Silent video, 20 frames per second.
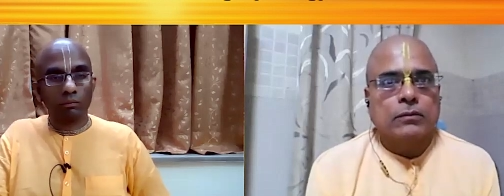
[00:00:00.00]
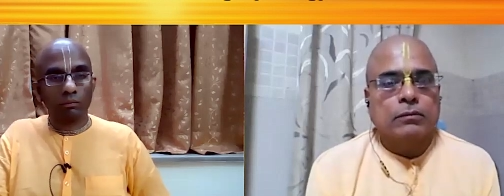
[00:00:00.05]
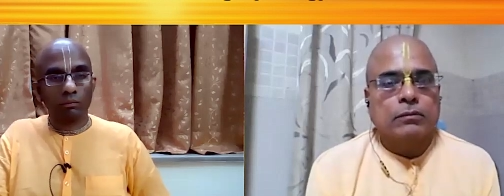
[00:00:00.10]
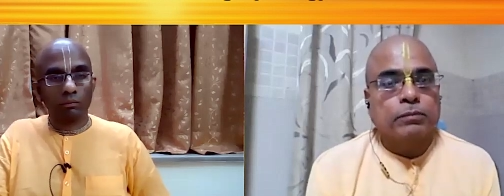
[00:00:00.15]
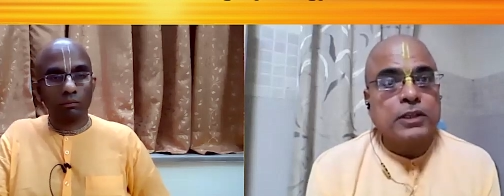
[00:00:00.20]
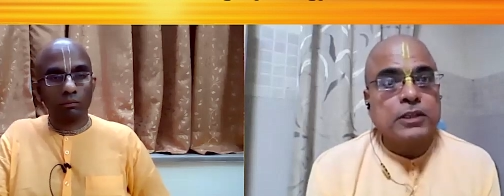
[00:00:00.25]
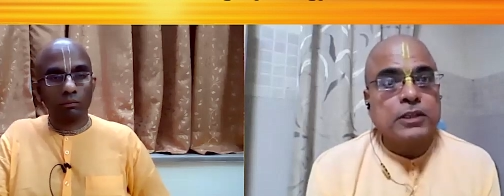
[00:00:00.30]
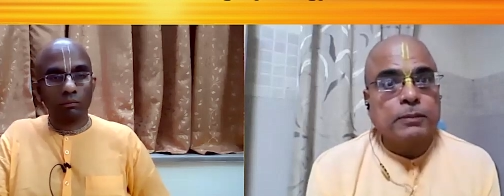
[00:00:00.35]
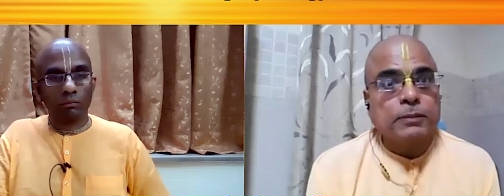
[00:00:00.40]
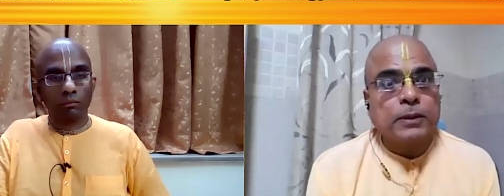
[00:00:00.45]

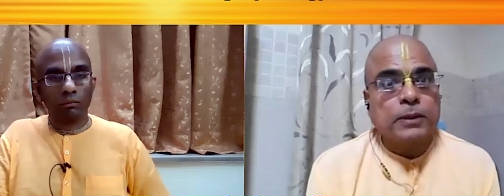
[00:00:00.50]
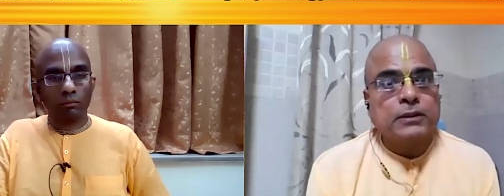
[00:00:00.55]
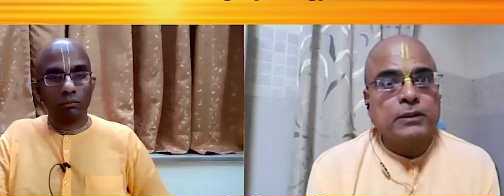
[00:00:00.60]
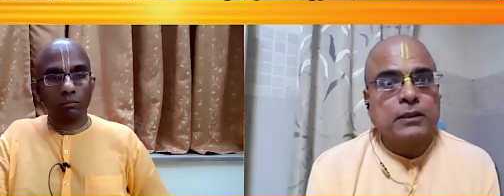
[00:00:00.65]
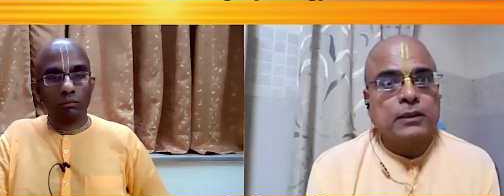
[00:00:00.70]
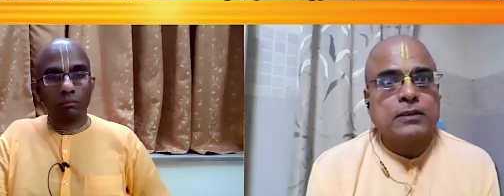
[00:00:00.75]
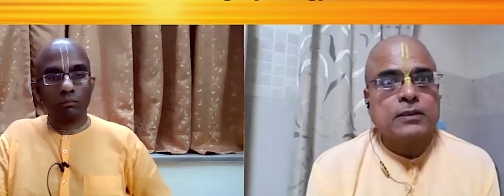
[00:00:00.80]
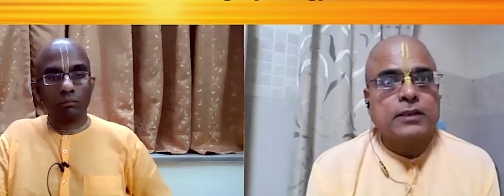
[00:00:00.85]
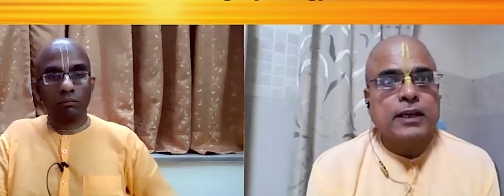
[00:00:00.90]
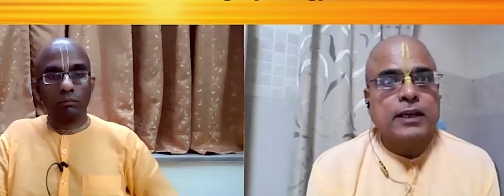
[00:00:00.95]
Speaker 1: principles
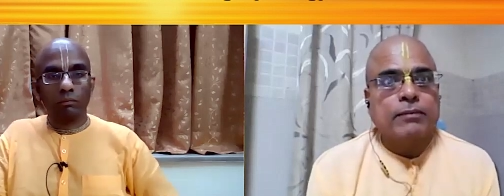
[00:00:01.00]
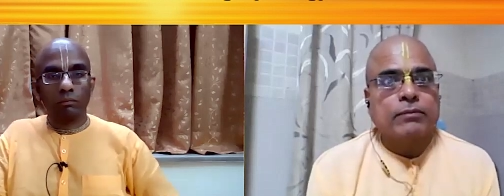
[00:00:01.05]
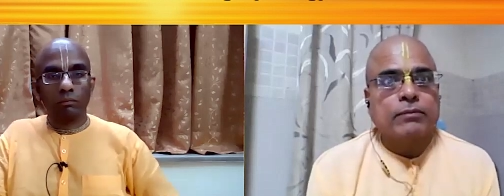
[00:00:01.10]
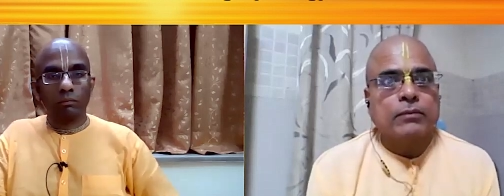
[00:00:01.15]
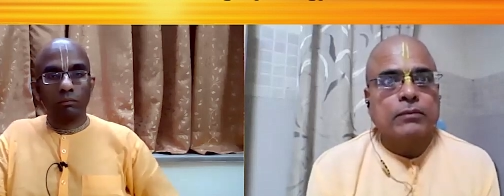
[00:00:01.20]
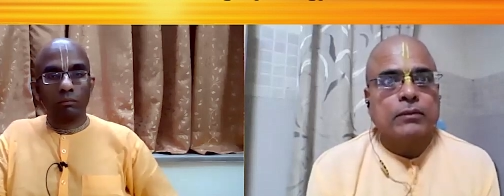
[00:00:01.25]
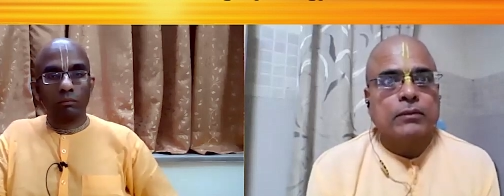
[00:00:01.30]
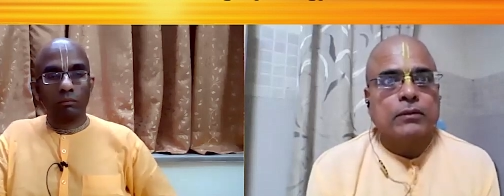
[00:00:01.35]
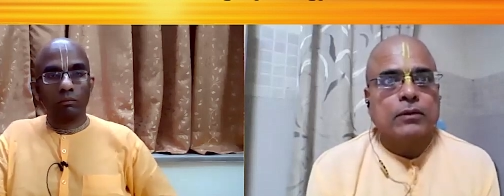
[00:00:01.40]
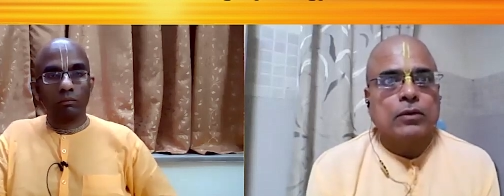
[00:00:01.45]
are the
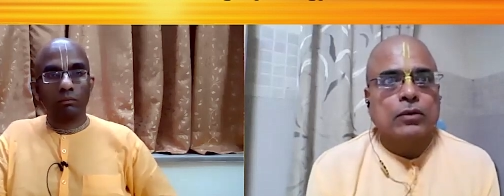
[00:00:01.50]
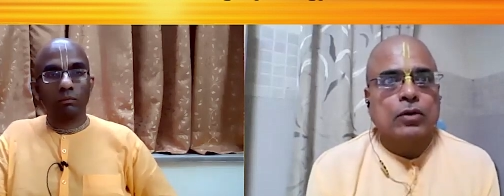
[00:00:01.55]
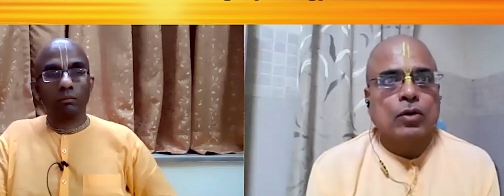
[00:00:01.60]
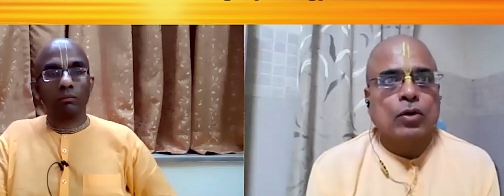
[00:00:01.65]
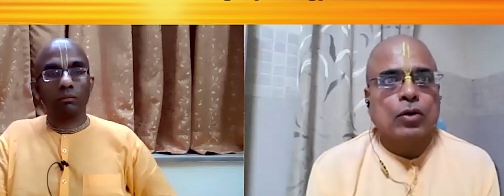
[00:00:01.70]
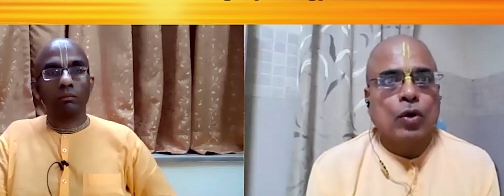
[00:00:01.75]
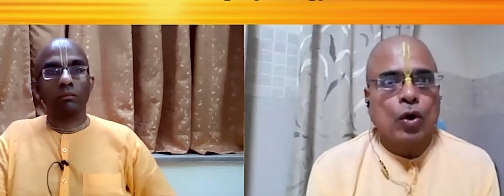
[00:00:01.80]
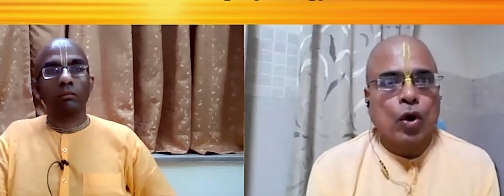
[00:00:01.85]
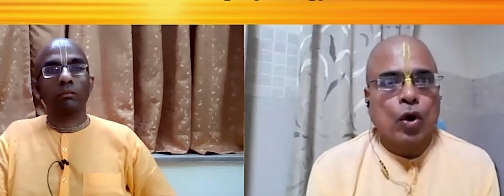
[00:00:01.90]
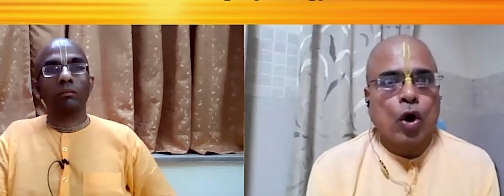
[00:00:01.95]
same.
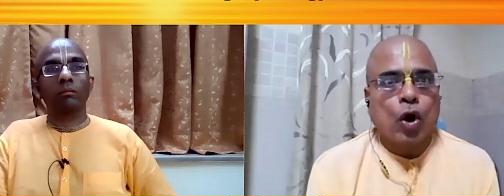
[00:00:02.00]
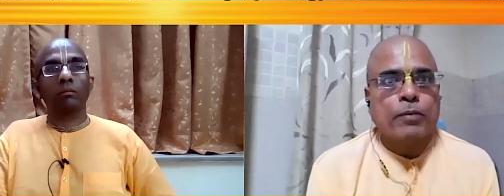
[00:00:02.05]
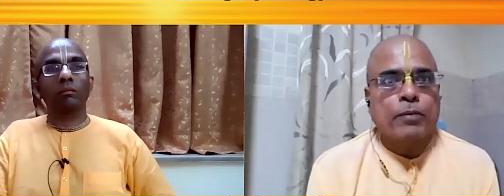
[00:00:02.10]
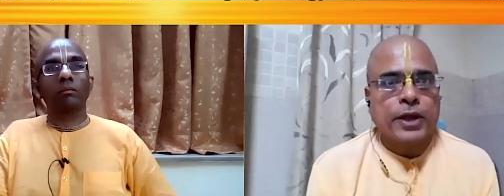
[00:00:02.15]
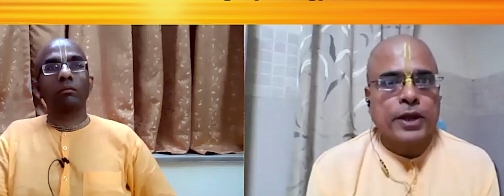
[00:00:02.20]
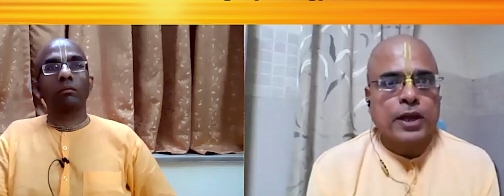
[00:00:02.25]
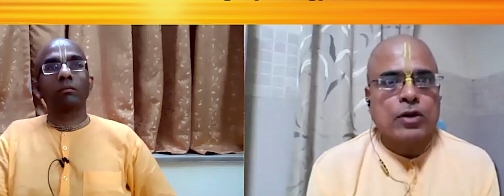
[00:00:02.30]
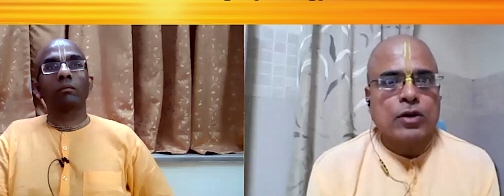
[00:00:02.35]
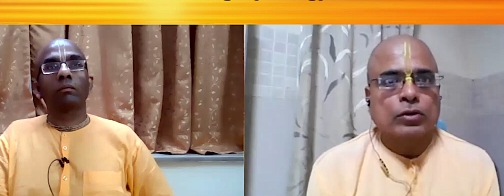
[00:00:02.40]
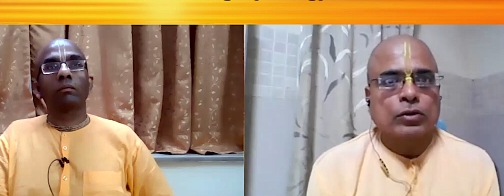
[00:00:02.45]

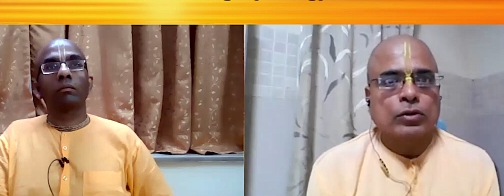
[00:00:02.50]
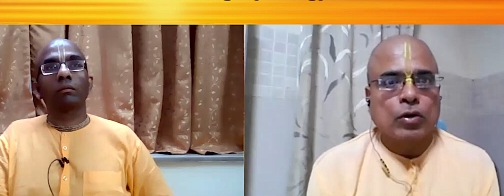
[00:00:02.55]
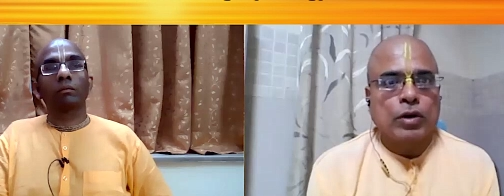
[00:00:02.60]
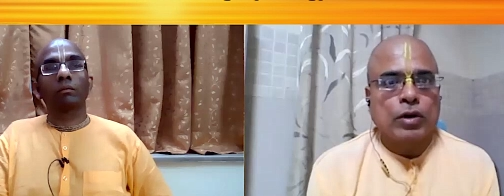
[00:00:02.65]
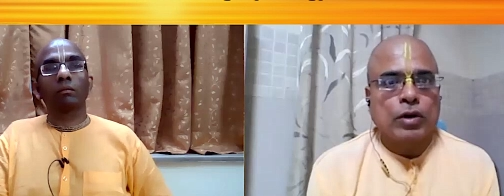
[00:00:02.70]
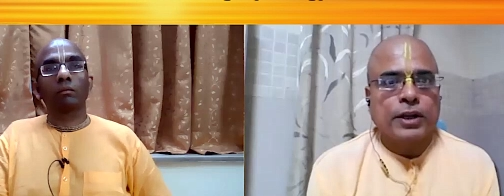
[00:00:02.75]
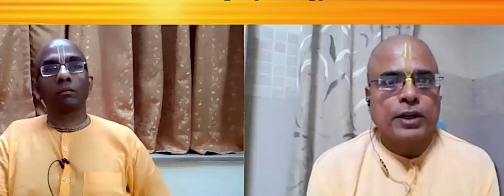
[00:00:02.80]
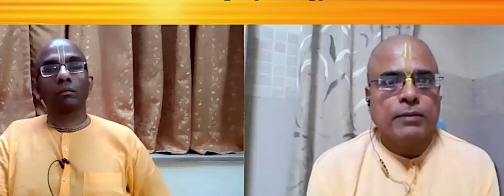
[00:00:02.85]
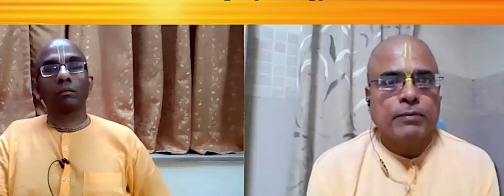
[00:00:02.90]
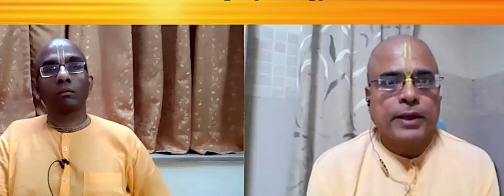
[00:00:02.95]
Law-making
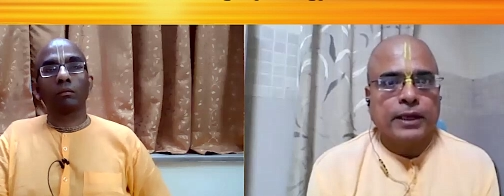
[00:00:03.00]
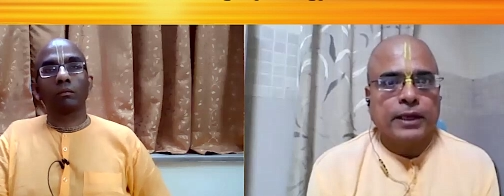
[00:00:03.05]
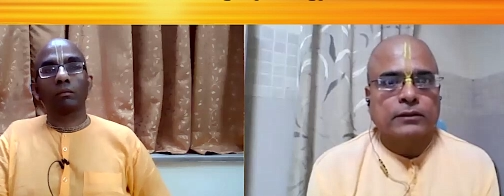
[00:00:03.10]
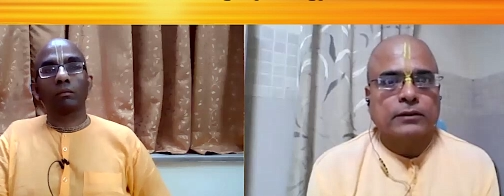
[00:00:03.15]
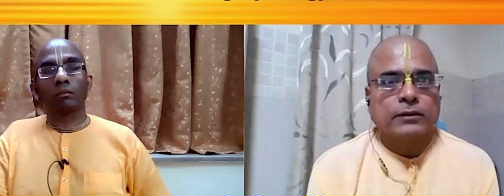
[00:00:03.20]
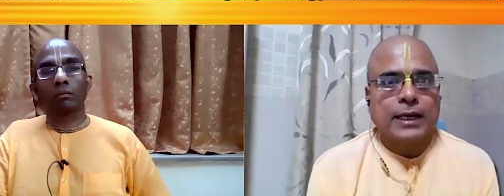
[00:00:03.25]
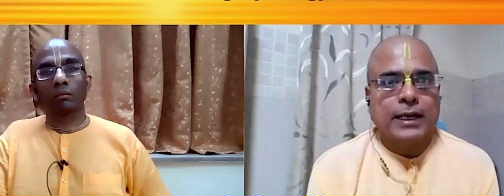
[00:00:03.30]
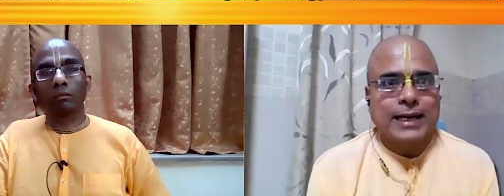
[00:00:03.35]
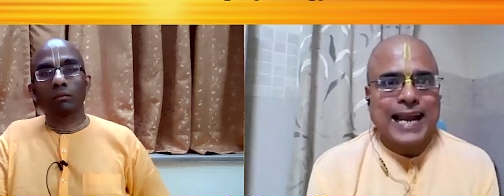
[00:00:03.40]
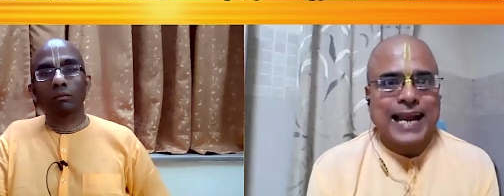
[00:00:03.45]
authority
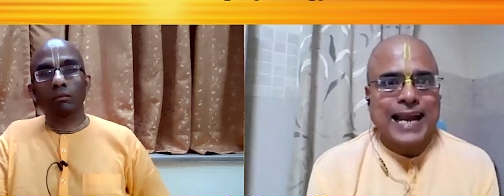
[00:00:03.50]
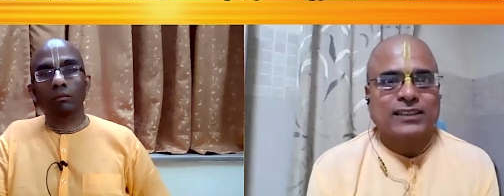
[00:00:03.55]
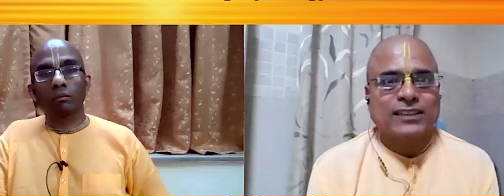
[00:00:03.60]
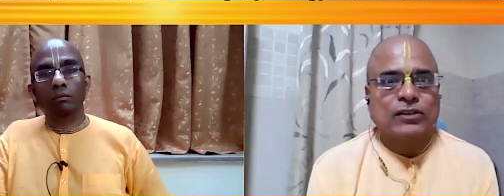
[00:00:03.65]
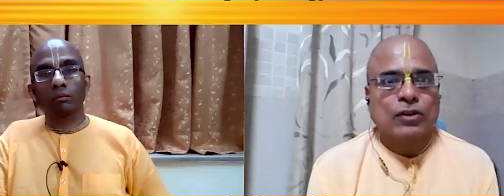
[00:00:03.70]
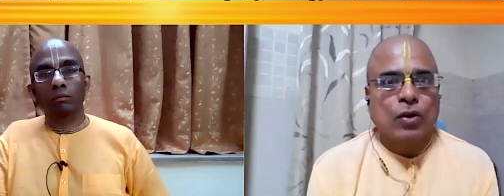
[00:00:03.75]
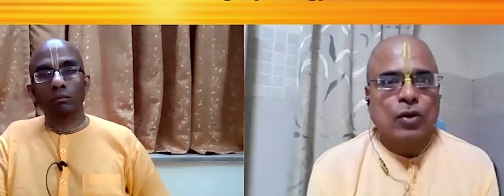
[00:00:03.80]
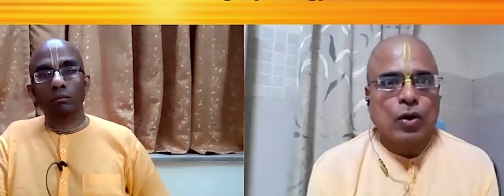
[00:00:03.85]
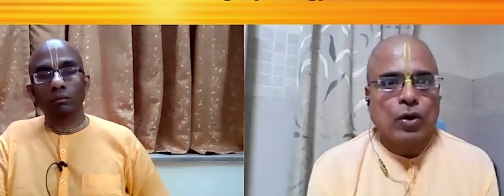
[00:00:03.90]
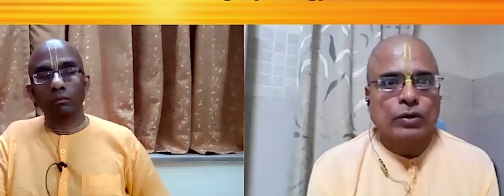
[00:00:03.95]
makes
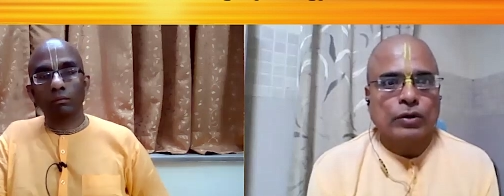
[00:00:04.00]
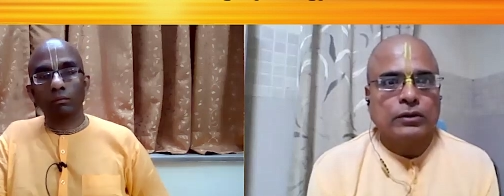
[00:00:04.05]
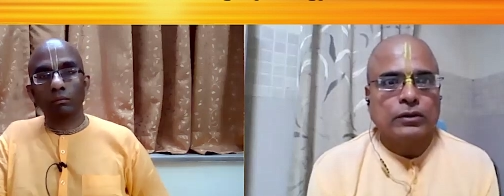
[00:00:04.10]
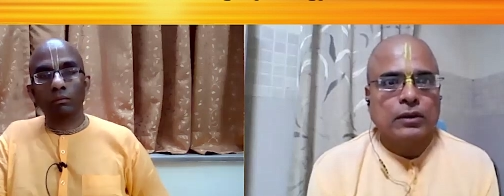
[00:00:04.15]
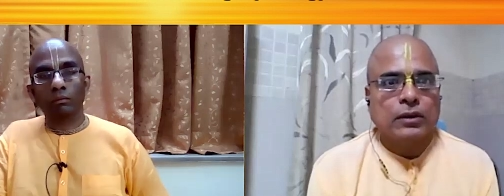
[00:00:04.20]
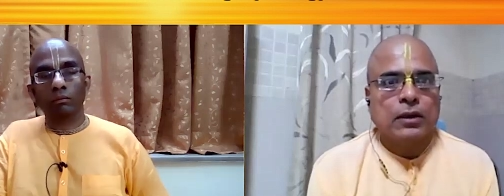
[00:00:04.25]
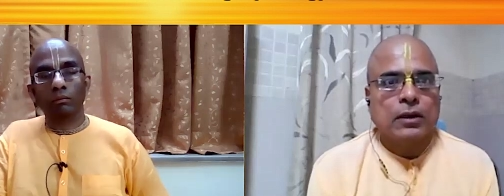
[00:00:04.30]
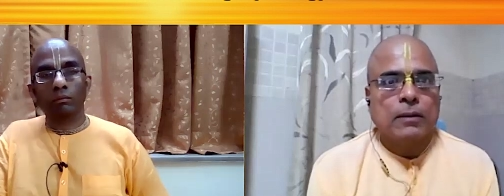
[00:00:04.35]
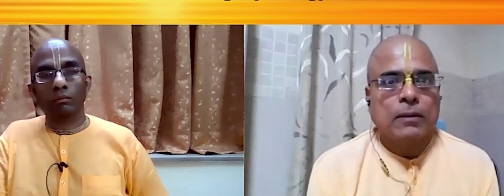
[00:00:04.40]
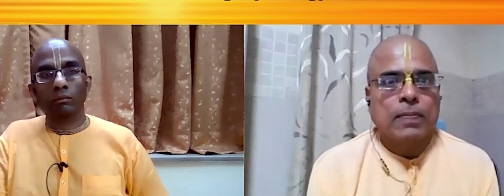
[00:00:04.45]
enacts
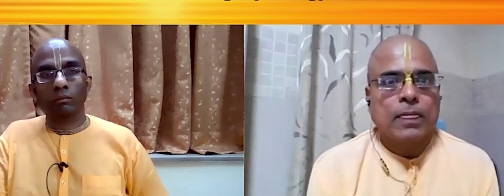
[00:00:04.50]
laws.